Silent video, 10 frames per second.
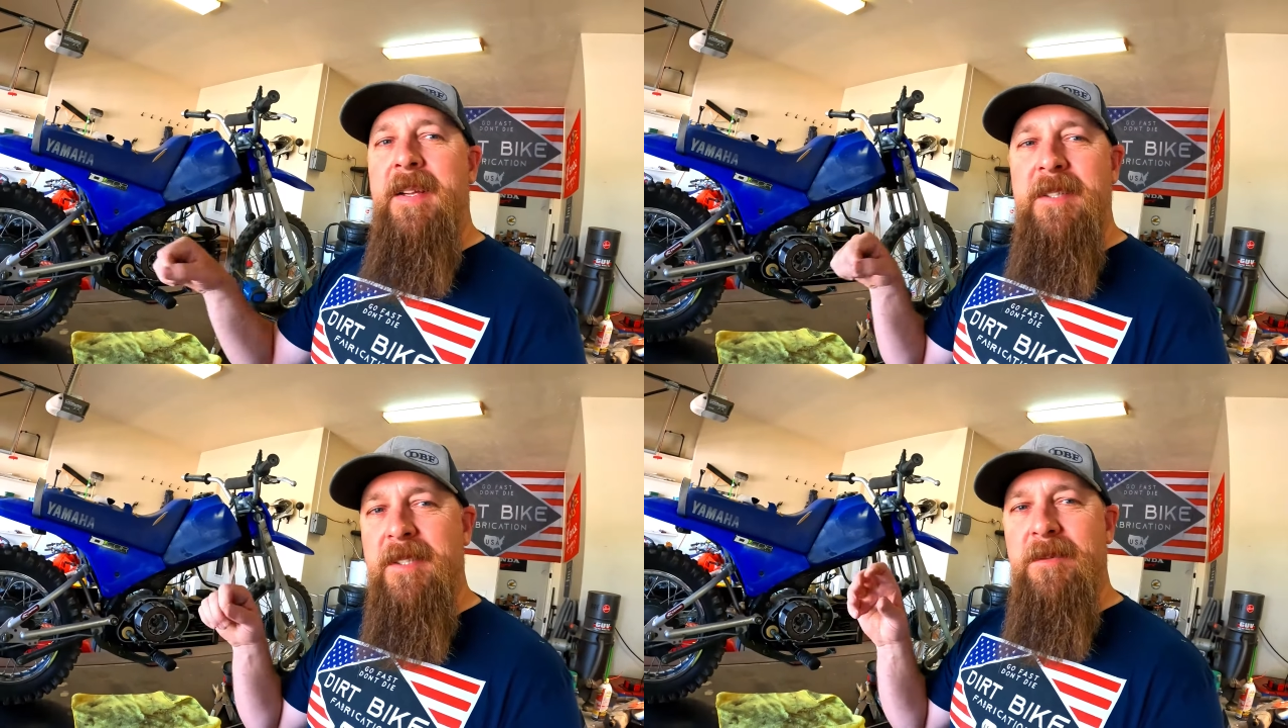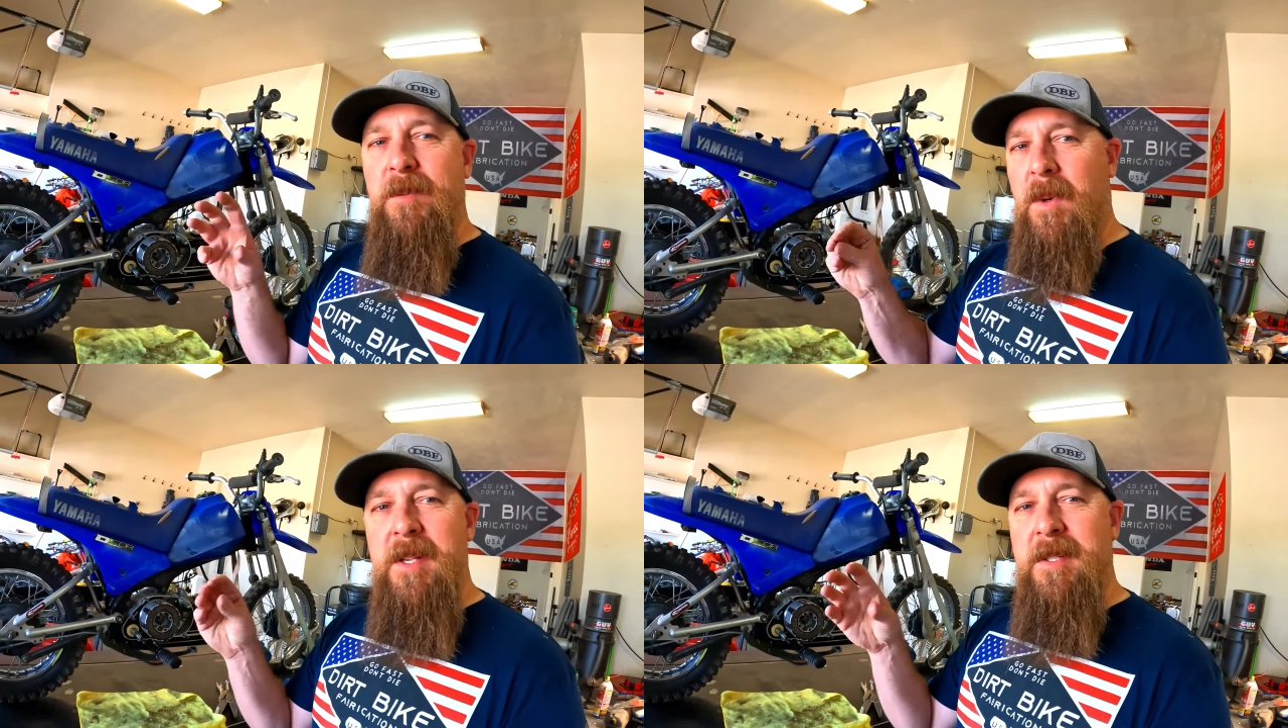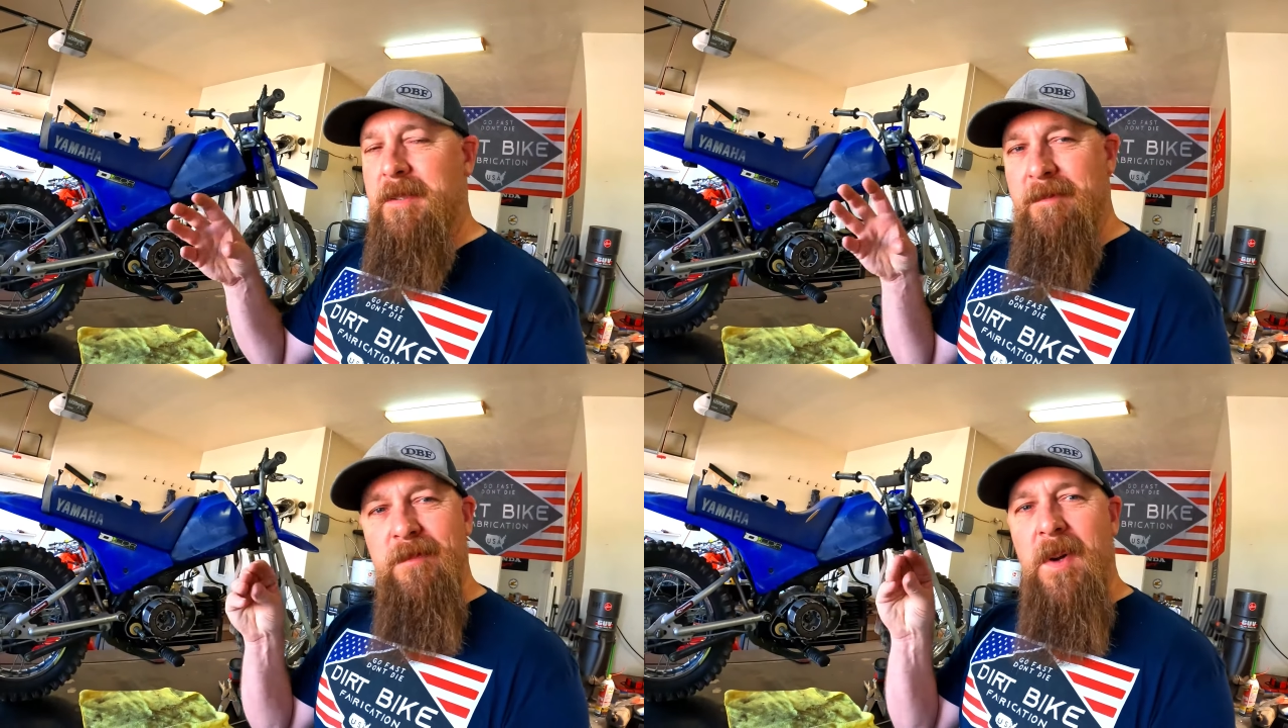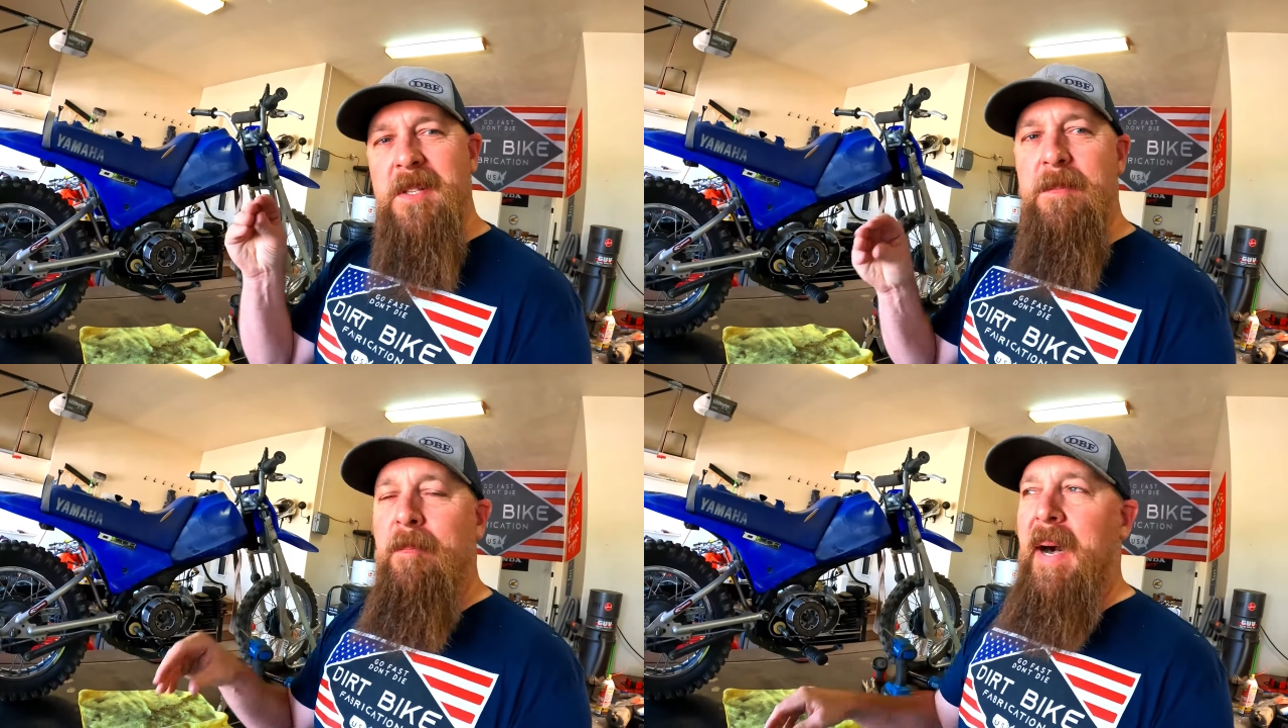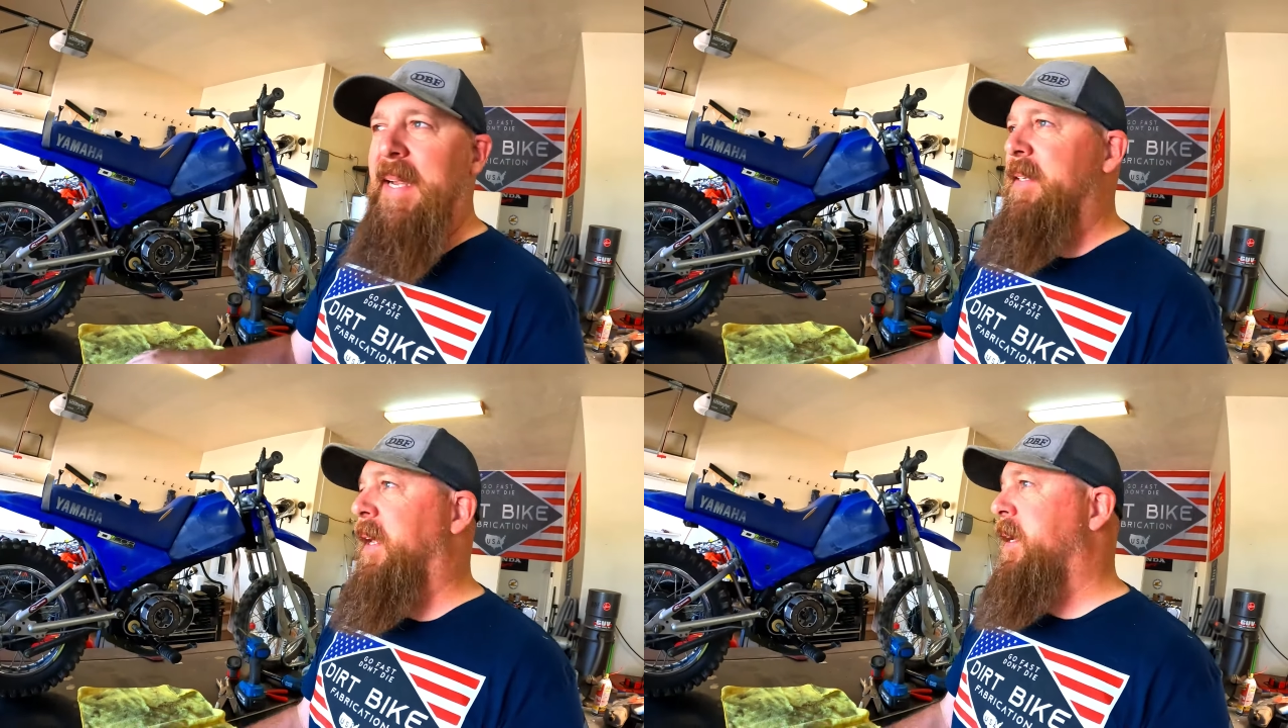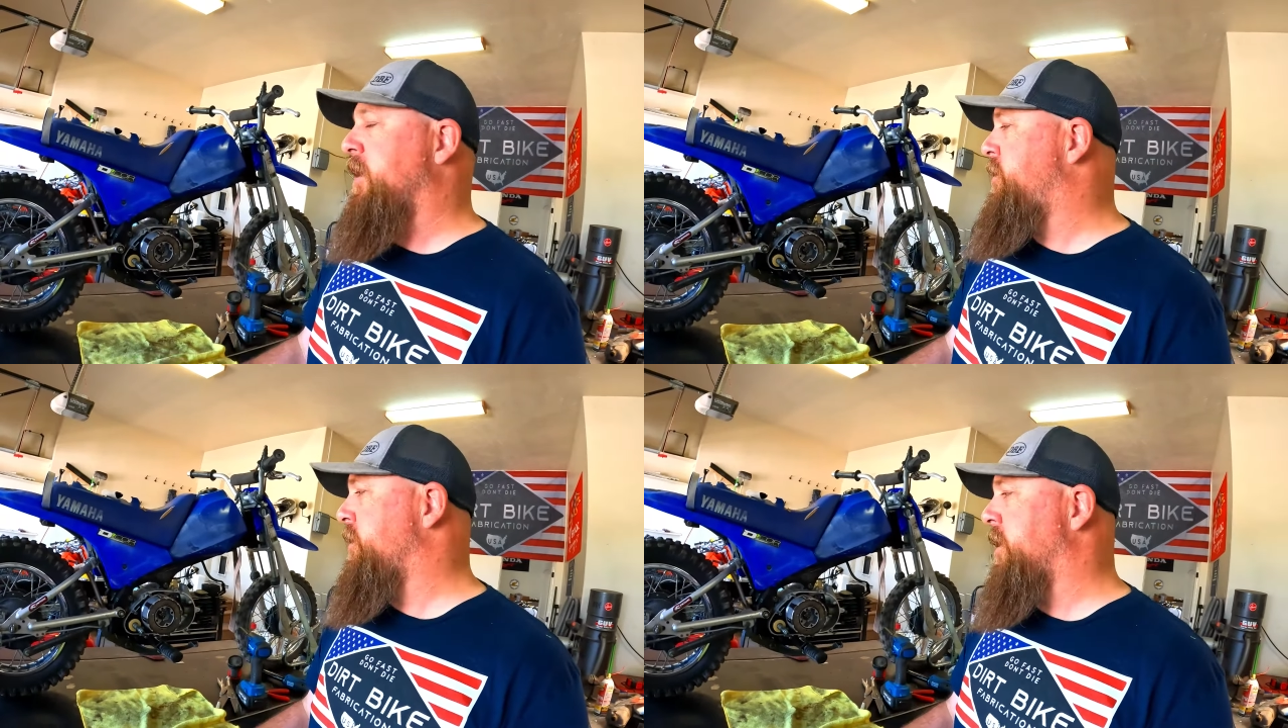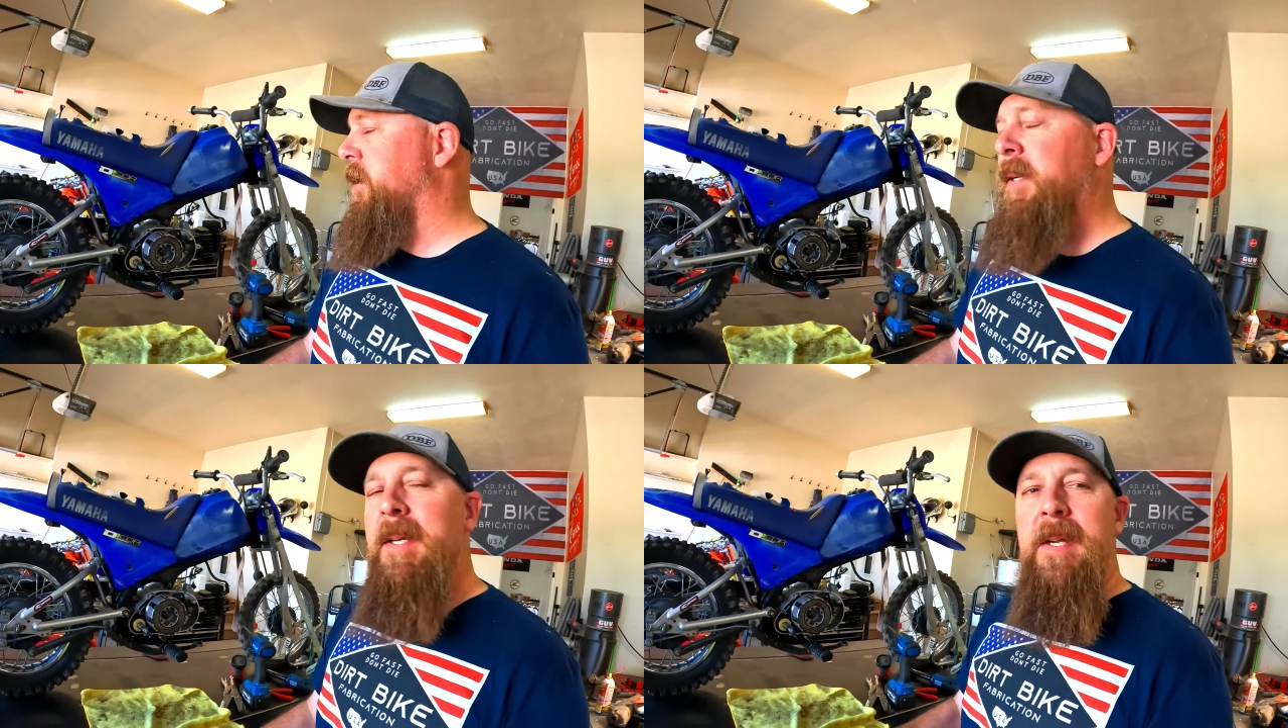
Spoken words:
of wasn't biting like it should.